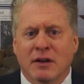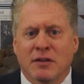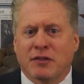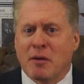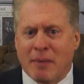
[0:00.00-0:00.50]

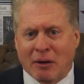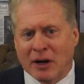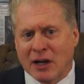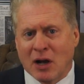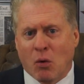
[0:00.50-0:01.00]
for
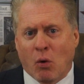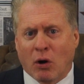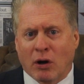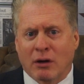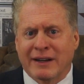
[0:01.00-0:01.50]
America
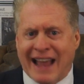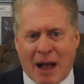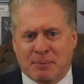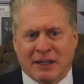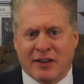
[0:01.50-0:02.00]
or
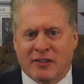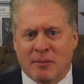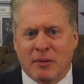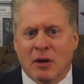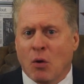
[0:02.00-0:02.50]

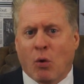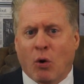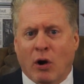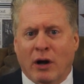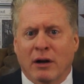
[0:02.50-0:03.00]
capitalism
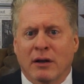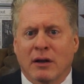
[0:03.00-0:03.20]
or